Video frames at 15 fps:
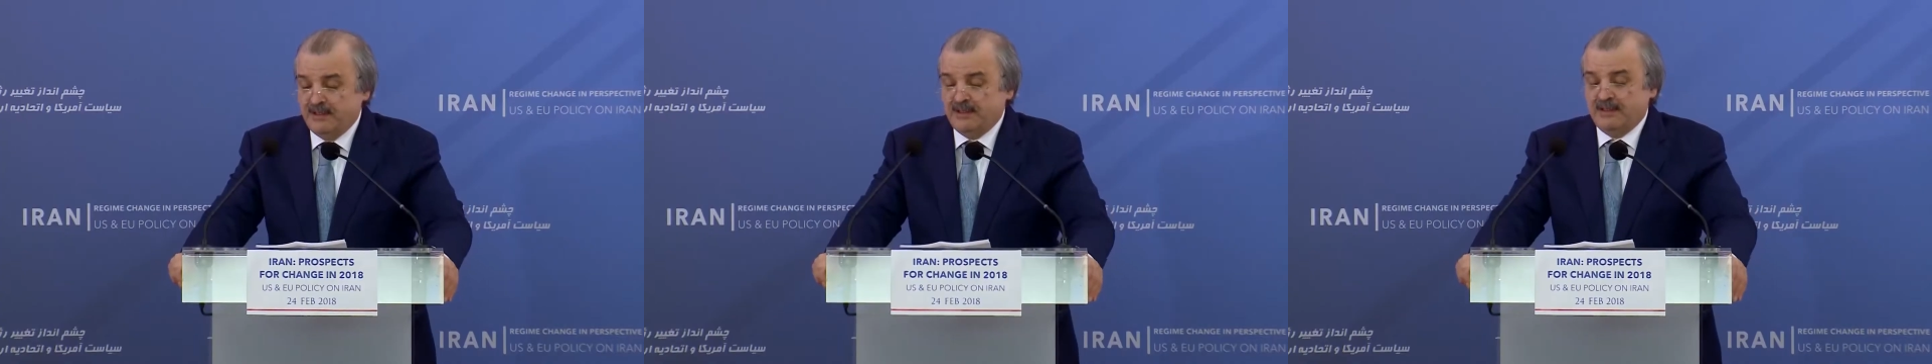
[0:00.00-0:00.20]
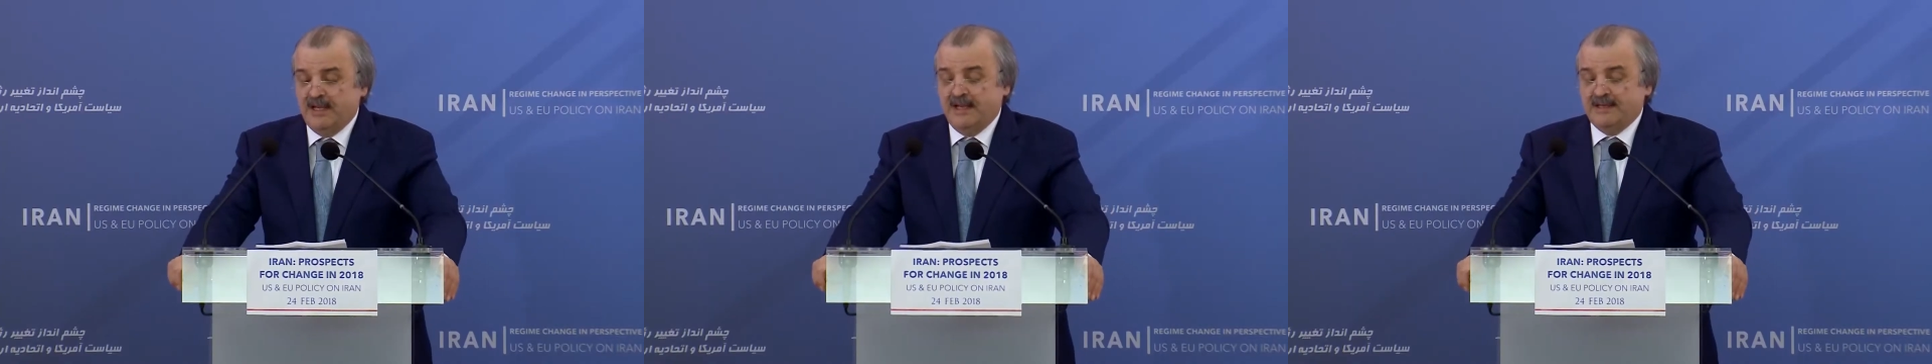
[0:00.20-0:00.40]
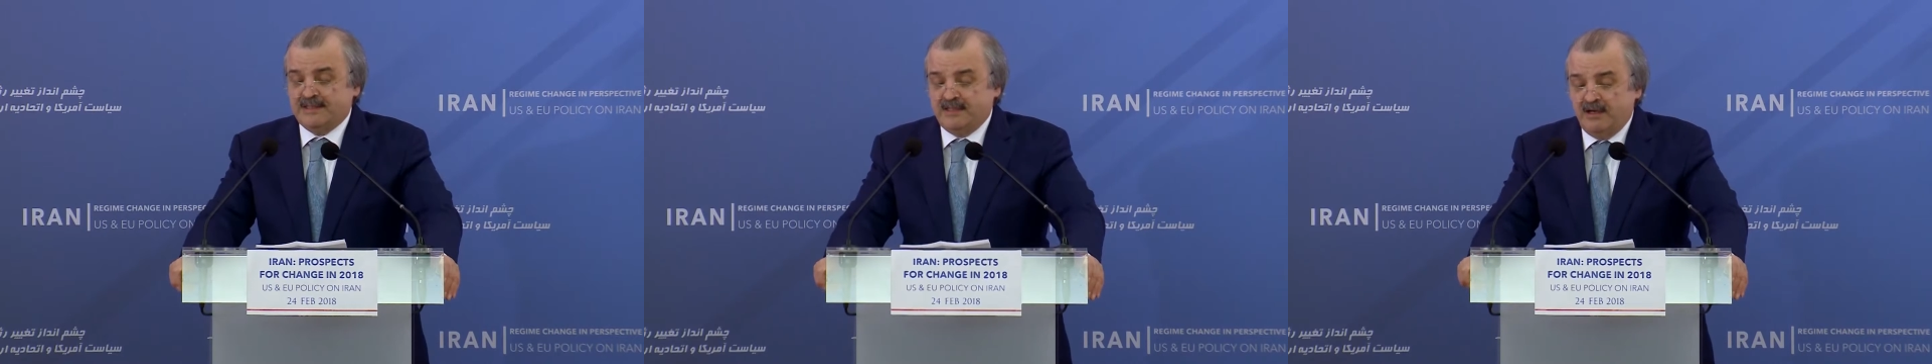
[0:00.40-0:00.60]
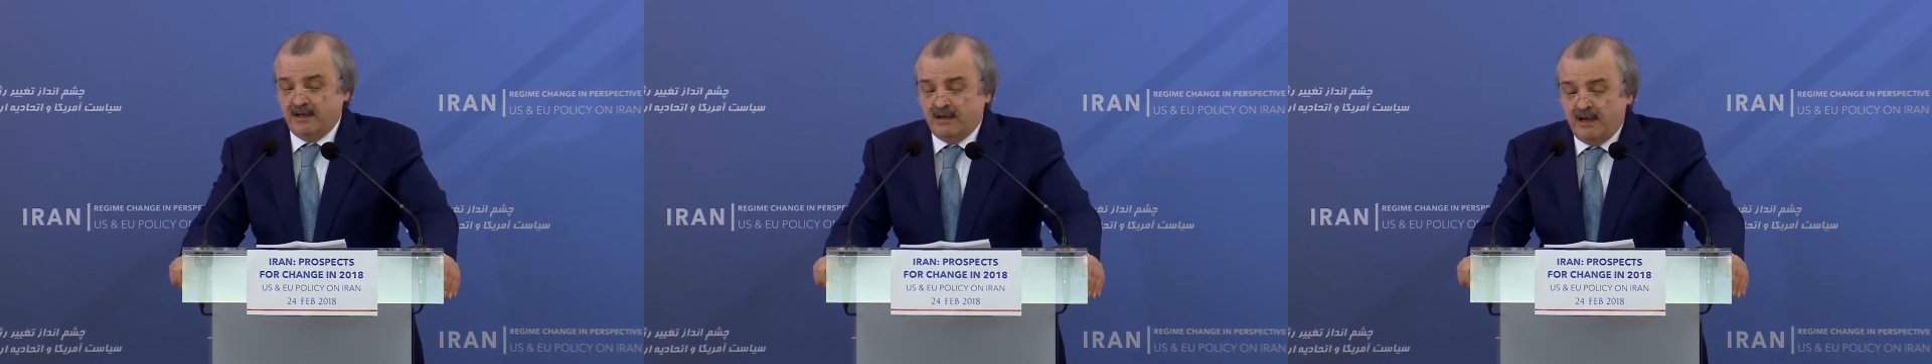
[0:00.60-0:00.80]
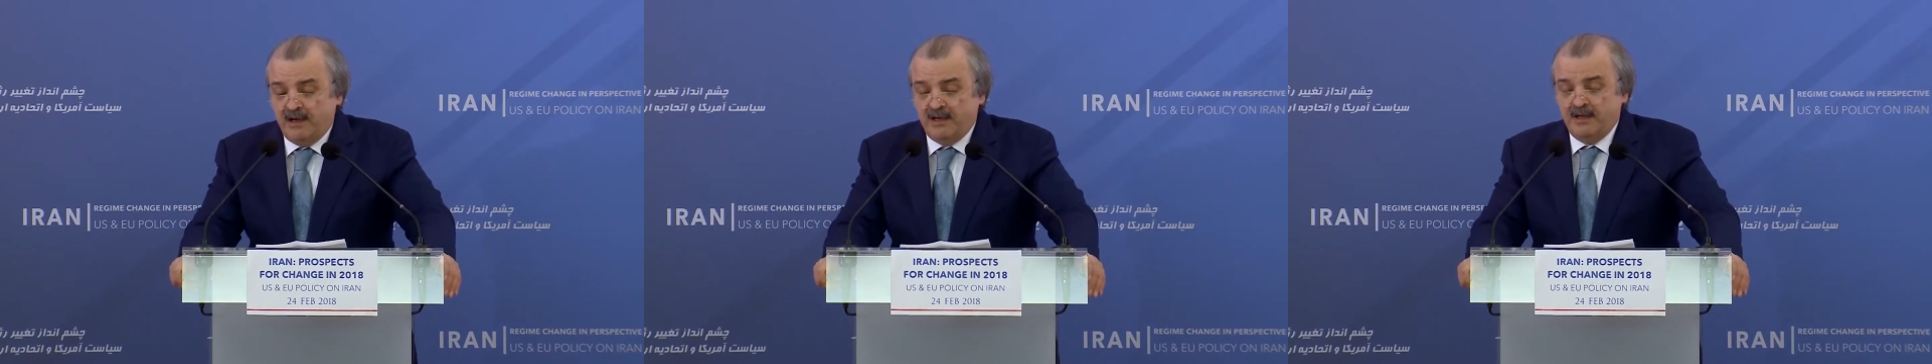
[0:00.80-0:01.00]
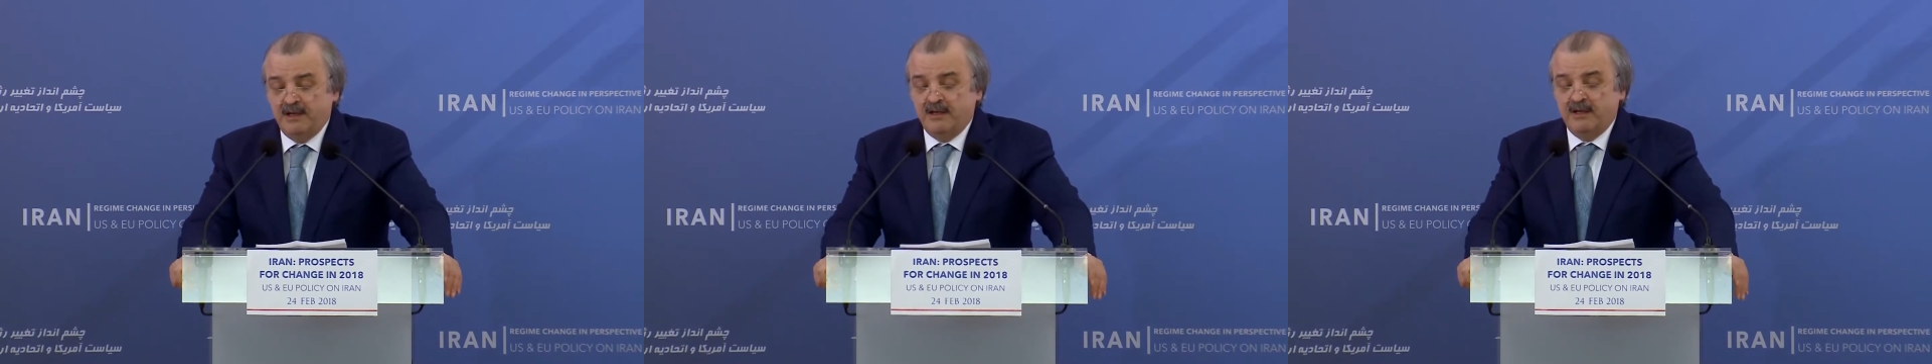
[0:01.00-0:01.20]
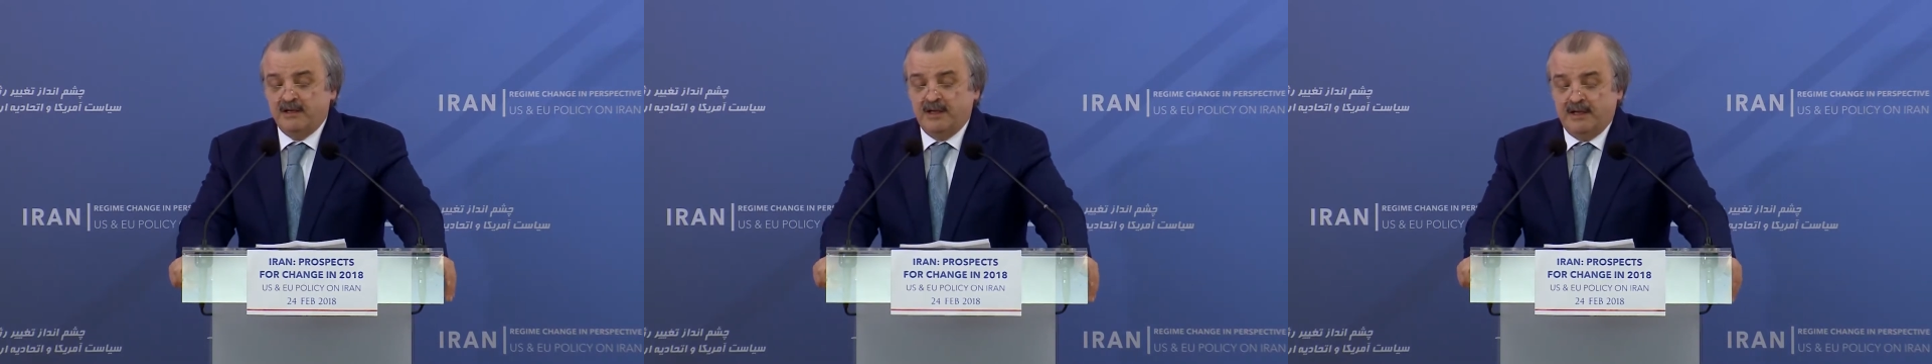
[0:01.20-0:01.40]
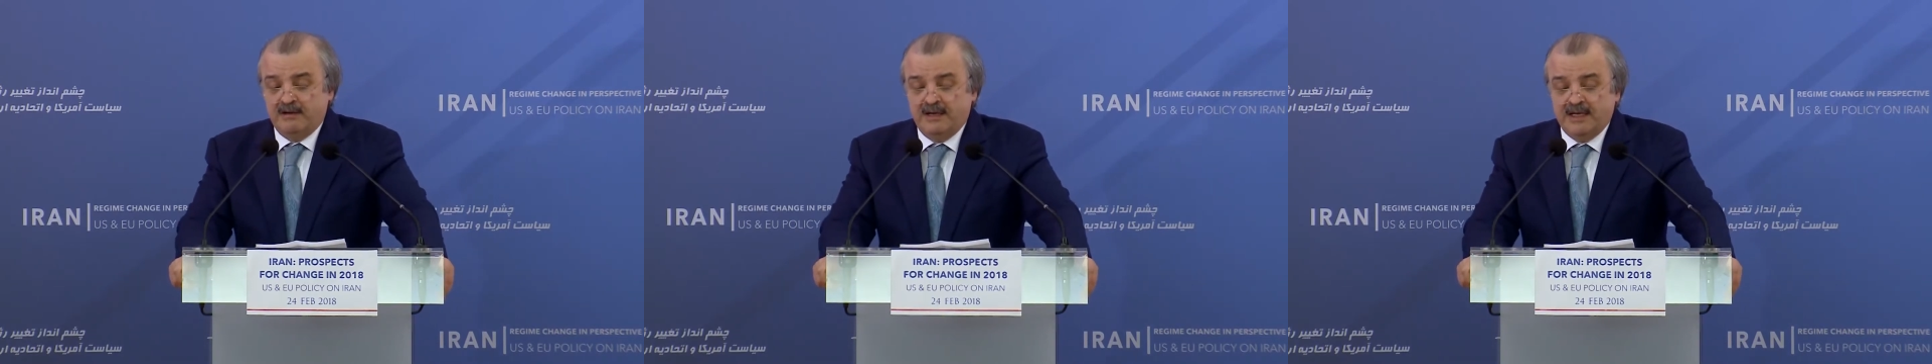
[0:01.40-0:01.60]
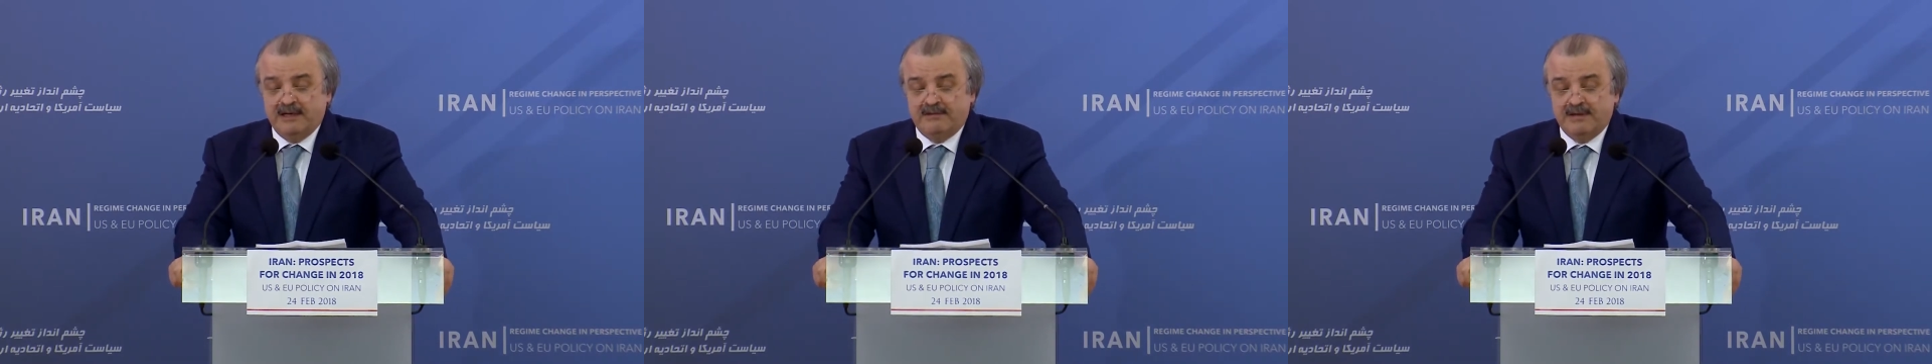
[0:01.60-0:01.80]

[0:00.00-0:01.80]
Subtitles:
The NCRI, the Iranian